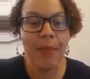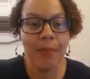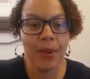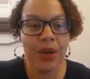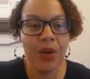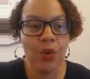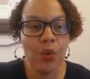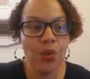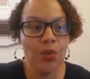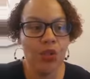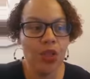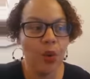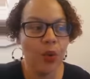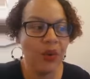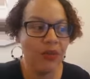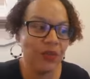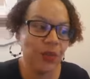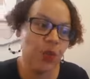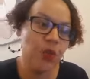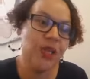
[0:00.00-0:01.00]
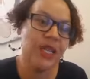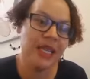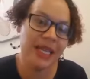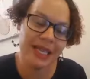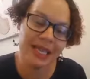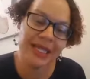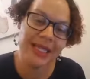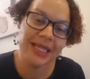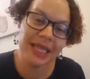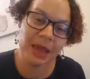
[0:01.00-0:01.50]
But also, if you can
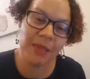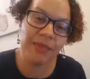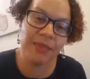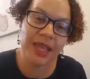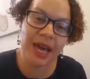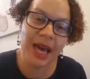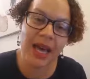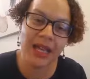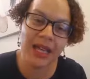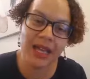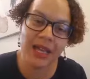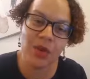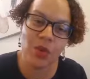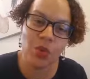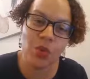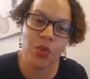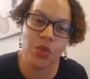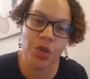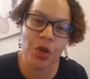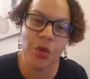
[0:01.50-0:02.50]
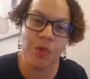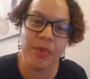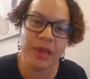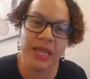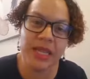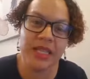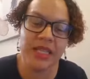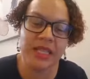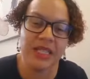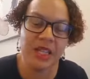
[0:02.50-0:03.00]
accept that, it also
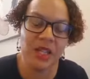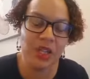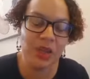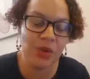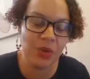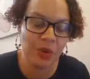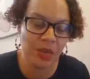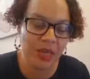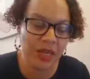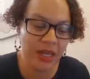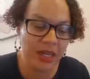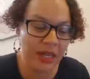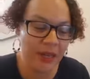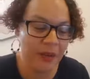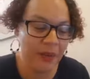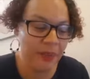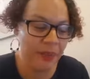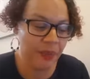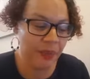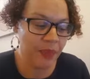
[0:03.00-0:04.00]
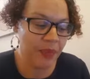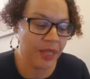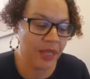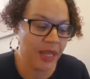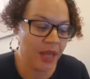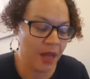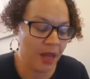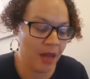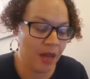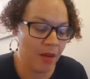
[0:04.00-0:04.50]
means that you can
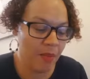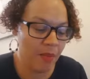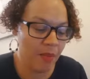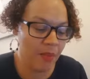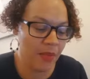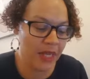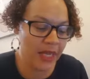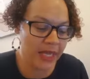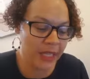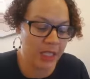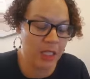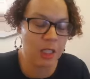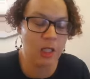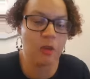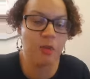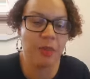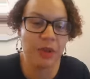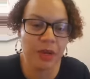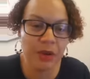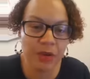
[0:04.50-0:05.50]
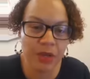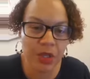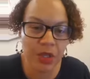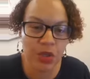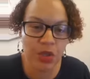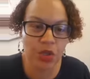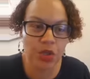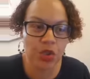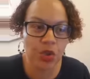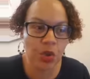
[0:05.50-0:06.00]

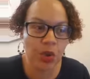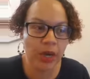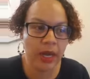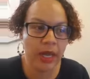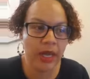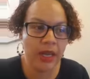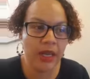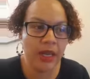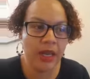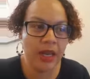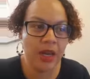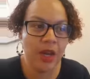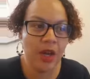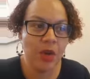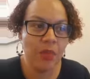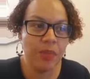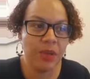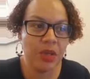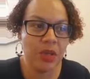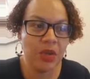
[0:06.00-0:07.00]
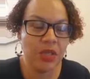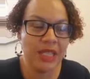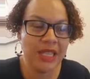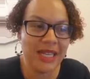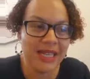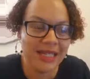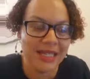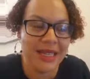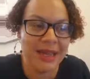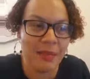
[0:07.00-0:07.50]
experience joy, because
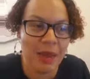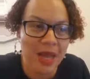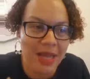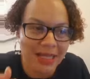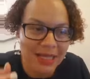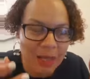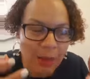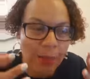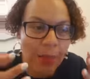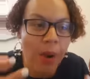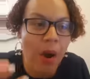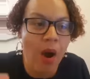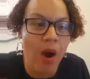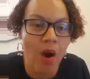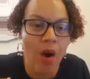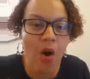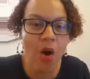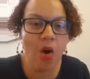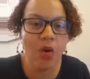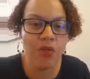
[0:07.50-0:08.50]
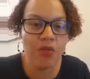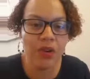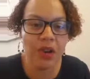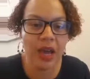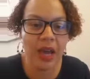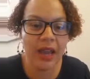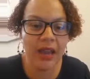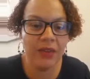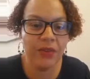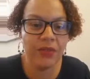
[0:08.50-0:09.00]
it's a part of
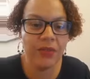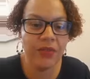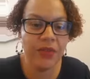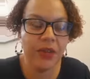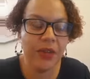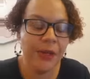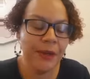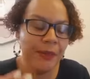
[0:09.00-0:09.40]
life.